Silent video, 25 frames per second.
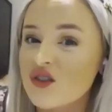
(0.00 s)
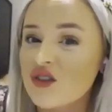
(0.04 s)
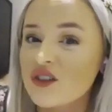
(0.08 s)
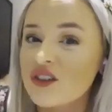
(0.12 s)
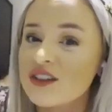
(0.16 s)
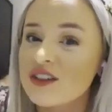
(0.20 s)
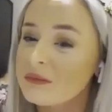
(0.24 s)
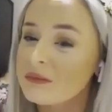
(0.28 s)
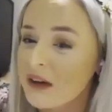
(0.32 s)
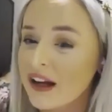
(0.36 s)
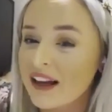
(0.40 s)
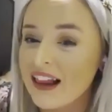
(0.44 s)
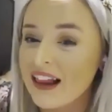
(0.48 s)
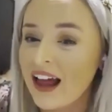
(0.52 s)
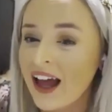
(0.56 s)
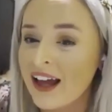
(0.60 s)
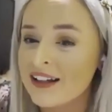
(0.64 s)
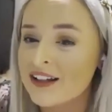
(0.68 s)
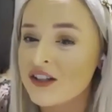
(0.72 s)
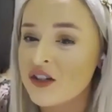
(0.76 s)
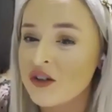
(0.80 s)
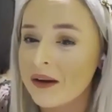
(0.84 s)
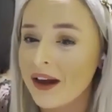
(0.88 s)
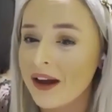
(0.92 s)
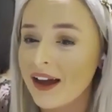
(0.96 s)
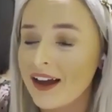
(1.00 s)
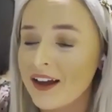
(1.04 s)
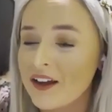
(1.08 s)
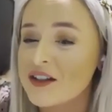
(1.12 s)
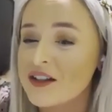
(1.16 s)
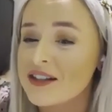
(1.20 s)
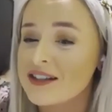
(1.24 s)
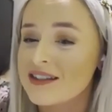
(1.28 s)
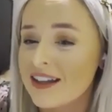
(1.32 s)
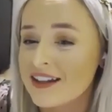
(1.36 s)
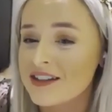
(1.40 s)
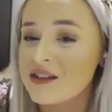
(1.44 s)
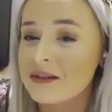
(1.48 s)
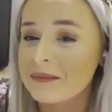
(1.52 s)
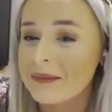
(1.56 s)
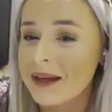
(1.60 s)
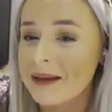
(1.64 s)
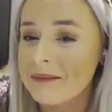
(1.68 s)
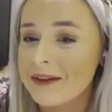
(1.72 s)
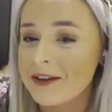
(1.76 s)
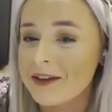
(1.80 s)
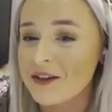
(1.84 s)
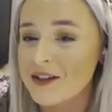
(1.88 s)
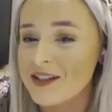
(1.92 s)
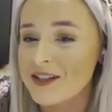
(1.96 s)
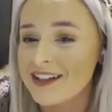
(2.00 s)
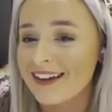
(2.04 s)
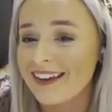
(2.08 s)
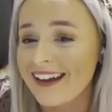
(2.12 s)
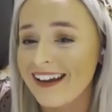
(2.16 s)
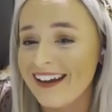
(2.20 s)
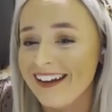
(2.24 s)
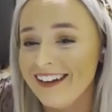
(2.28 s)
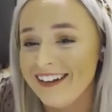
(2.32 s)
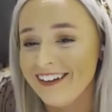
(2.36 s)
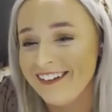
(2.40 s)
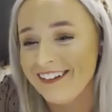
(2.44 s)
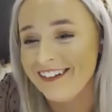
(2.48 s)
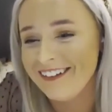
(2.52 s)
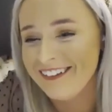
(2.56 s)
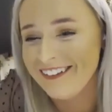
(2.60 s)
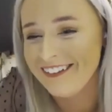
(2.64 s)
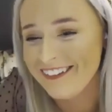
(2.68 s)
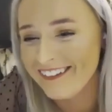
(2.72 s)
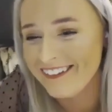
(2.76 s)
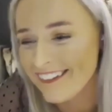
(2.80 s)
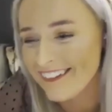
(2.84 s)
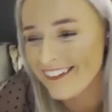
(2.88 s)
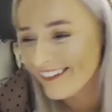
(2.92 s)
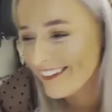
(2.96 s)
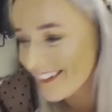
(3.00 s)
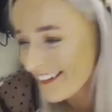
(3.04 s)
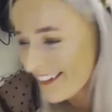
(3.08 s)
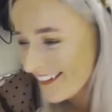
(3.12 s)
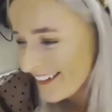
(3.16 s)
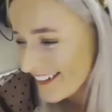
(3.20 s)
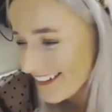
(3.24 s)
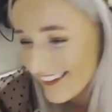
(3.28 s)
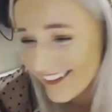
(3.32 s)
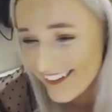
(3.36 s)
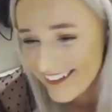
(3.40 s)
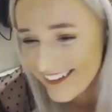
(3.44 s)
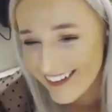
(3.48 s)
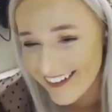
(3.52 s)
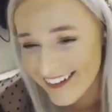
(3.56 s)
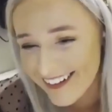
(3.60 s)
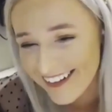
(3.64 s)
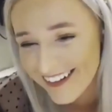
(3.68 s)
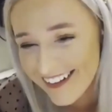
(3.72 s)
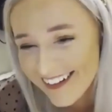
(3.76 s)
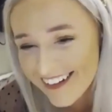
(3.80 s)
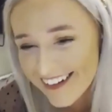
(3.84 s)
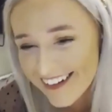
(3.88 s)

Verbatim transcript: bring that into it, because this will make me look silly. Yeah, you've been told by